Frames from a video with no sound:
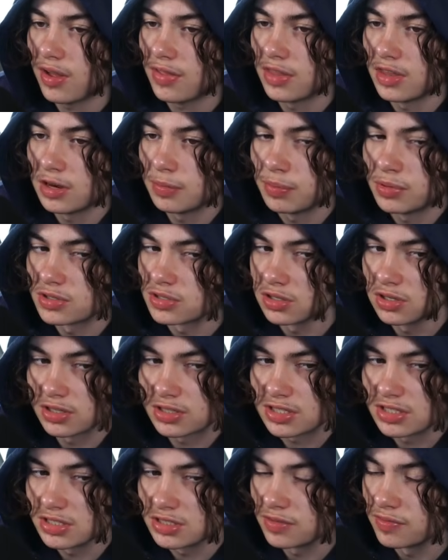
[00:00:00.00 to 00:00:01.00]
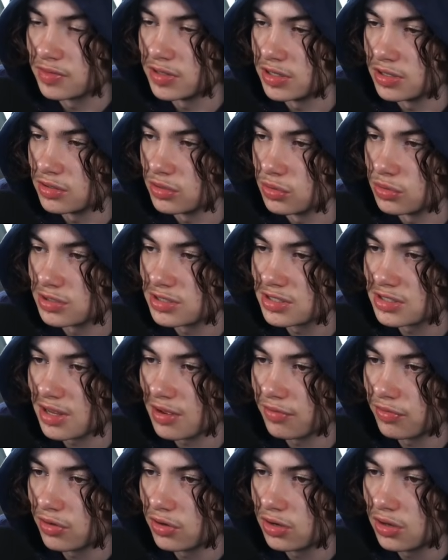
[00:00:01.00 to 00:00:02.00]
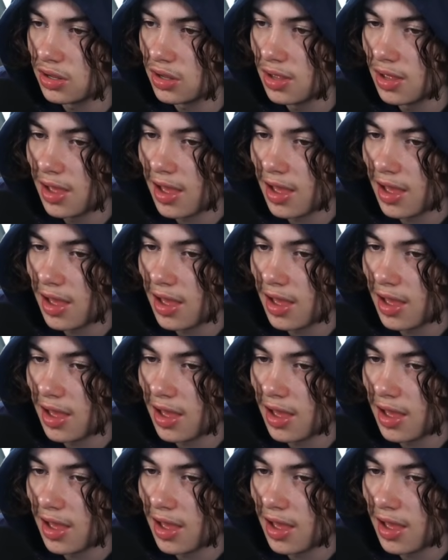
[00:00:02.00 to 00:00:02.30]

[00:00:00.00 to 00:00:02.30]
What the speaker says: and then he puts look sensitivity to 7